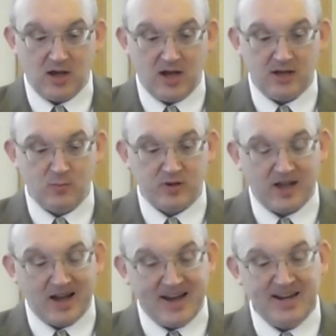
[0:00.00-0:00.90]
And
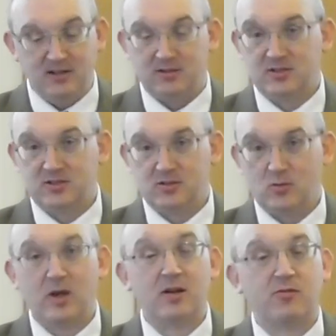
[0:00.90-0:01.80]
with angles,
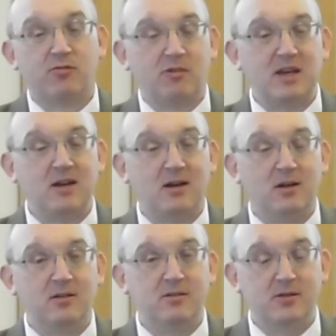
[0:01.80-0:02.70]
we have
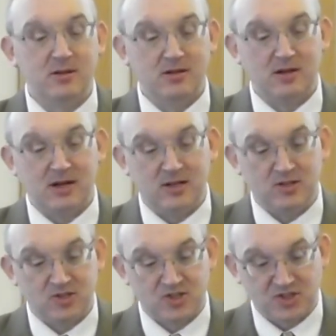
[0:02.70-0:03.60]

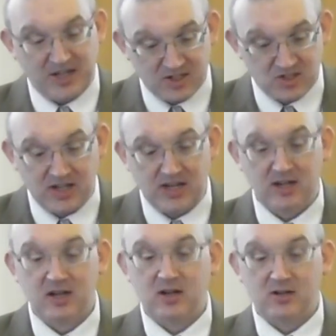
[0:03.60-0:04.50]

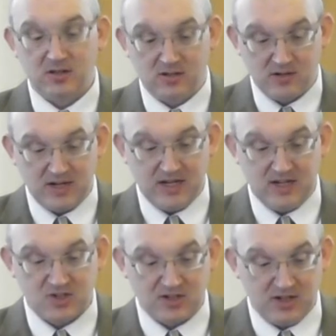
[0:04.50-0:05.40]
360
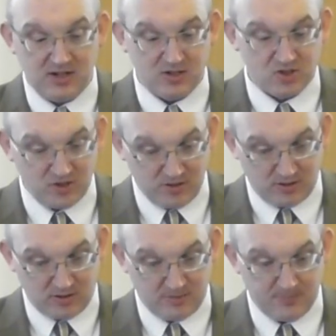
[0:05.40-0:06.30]
degrees in a
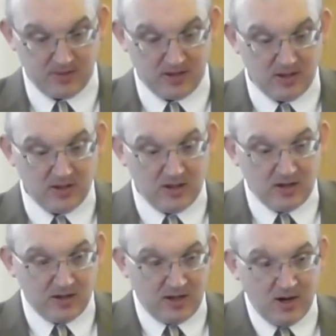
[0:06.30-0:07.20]
circle.
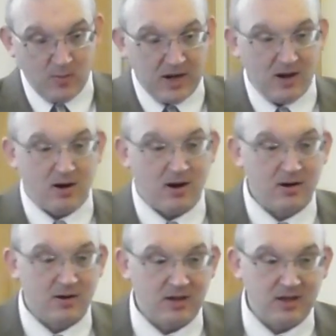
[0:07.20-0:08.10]
And here we
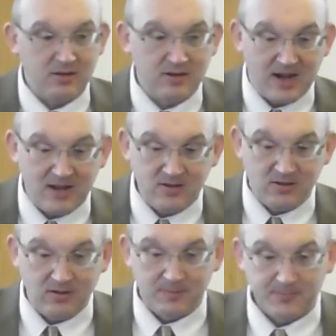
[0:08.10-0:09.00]
are in
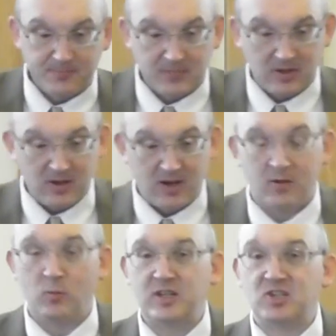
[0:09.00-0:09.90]
Daniel,
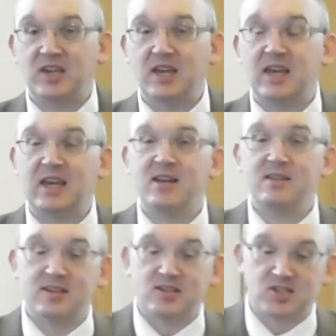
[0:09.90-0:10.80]
and we see again
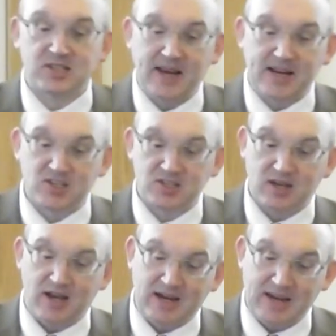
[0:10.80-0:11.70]
the
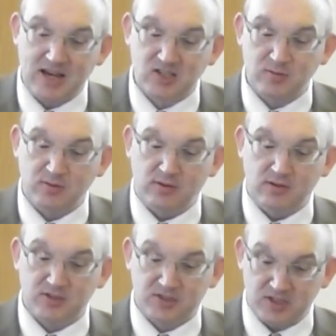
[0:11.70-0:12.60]

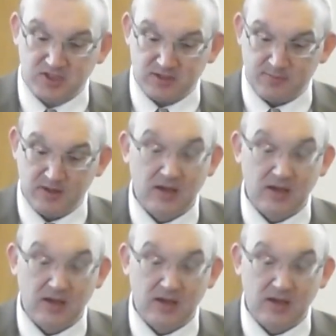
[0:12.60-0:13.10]
sexagesimal system.